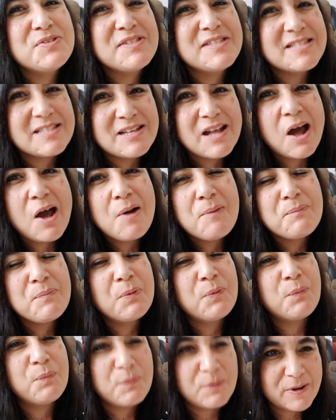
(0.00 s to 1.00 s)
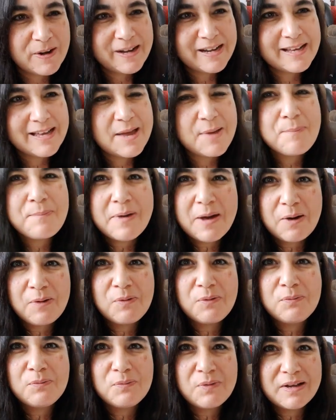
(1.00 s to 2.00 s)
stop worrying
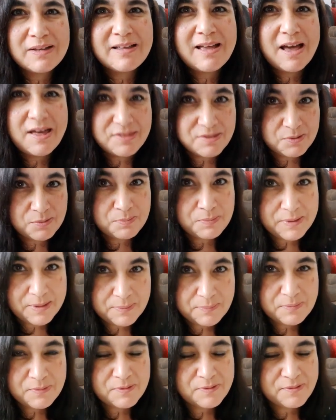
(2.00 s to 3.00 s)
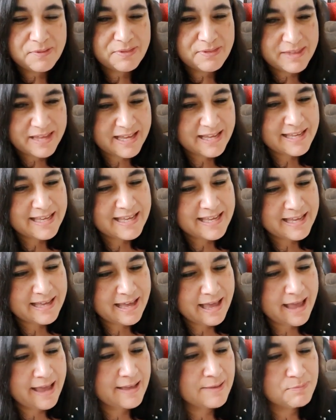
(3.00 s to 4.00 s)
about what other people think,
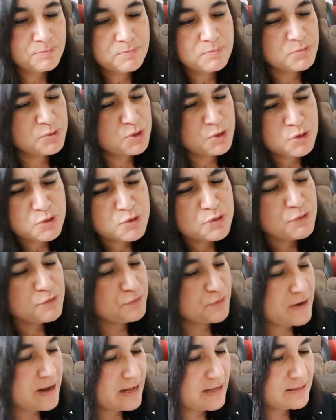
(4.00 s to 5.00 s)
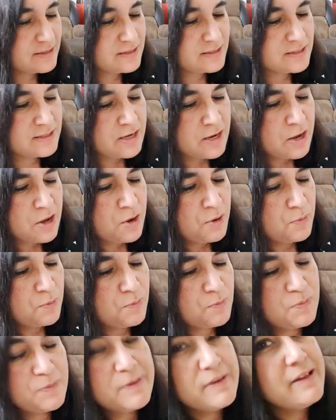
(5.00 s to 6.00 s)
and true friends
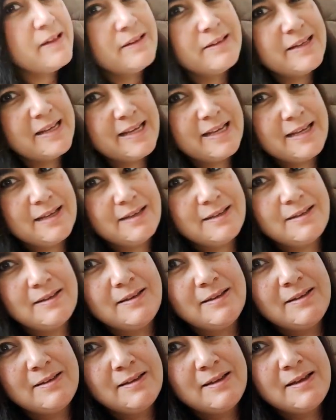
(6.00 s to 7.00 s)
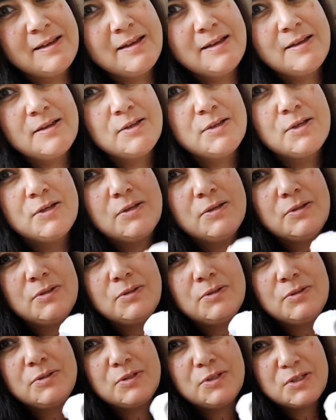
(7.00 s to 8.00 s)
really,
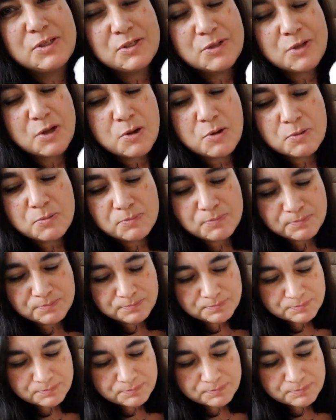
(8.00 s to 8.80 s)
you know,